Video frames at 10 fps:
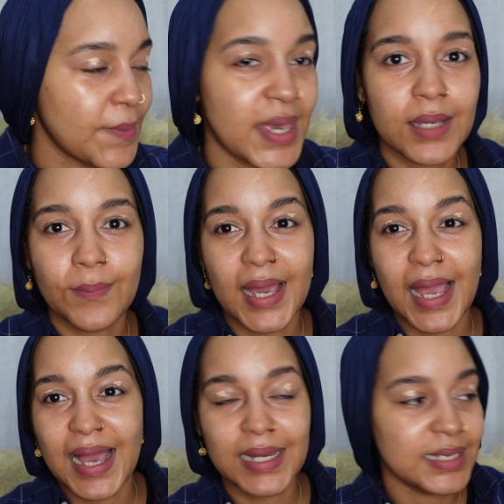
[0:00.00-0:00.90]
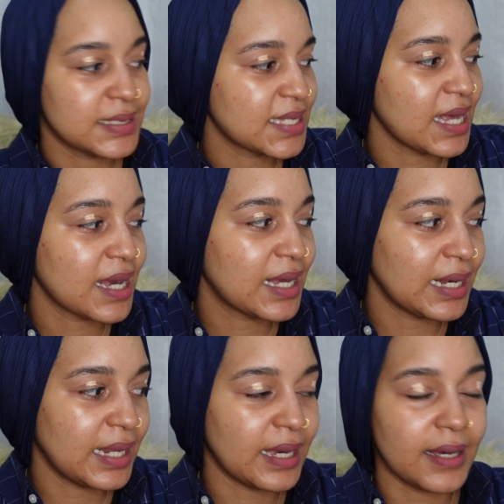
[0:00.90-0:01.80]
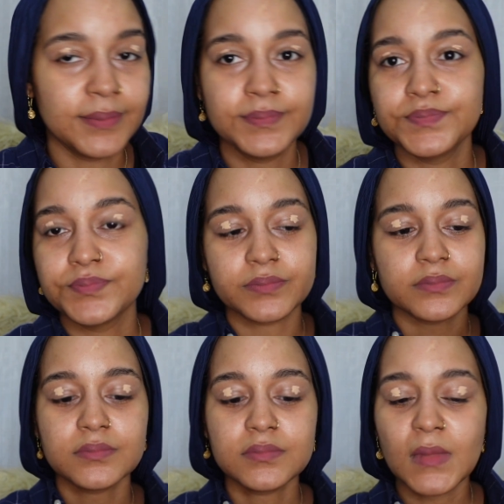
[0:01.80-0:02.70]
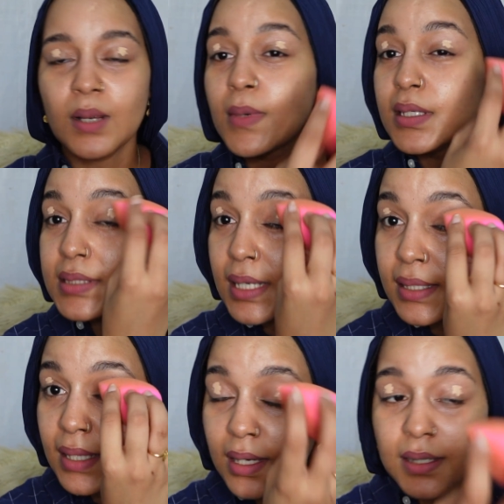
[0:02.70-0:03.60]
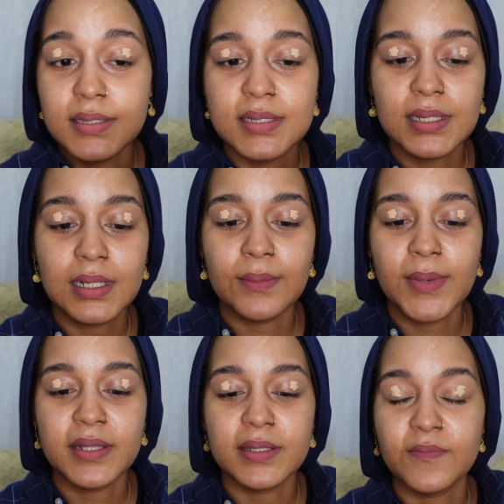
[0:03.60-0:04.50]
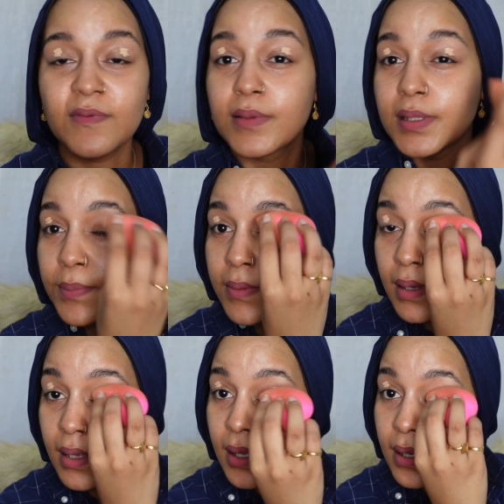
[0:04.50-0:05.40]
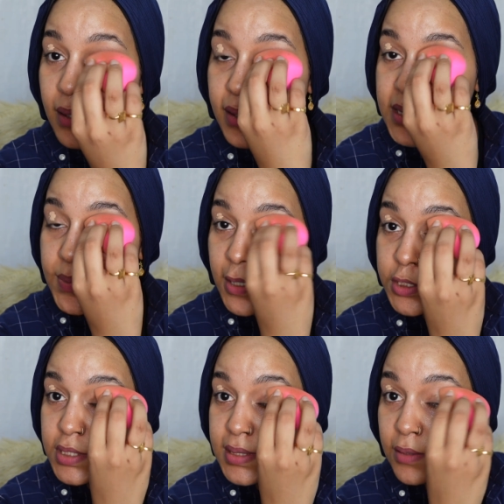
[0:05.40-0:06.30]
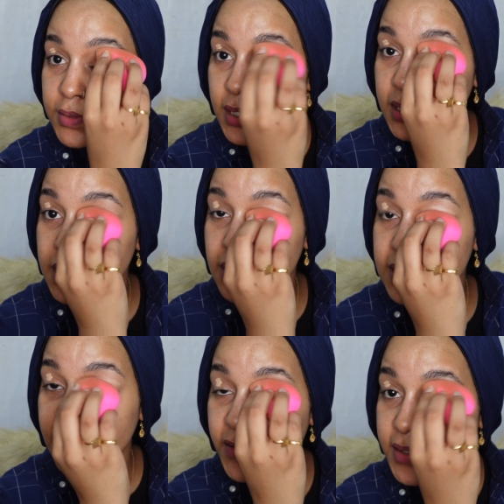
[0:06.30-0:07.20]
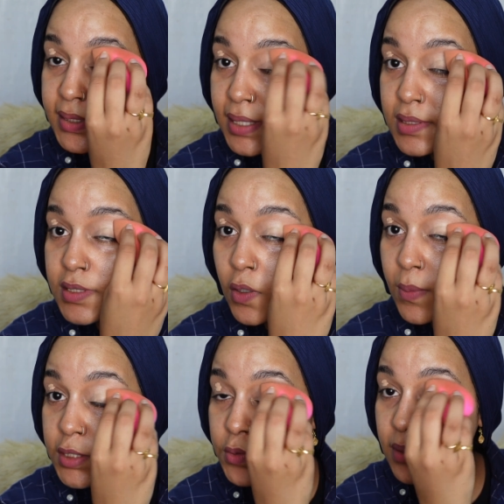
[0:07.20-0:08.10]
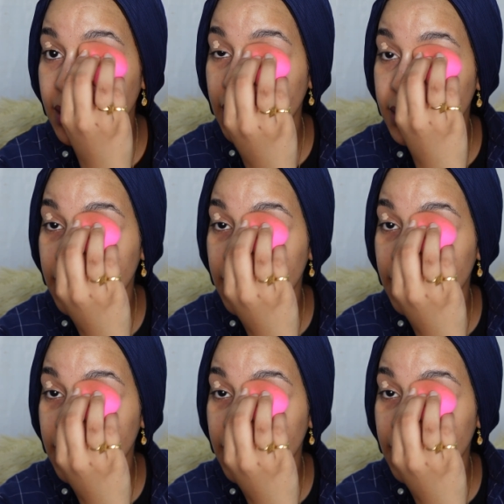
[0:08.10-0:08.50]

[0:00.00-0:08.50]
make my eyelids clear. I'm gonna take that concealer, man. The sponge is now dirty because I've already done so much with it,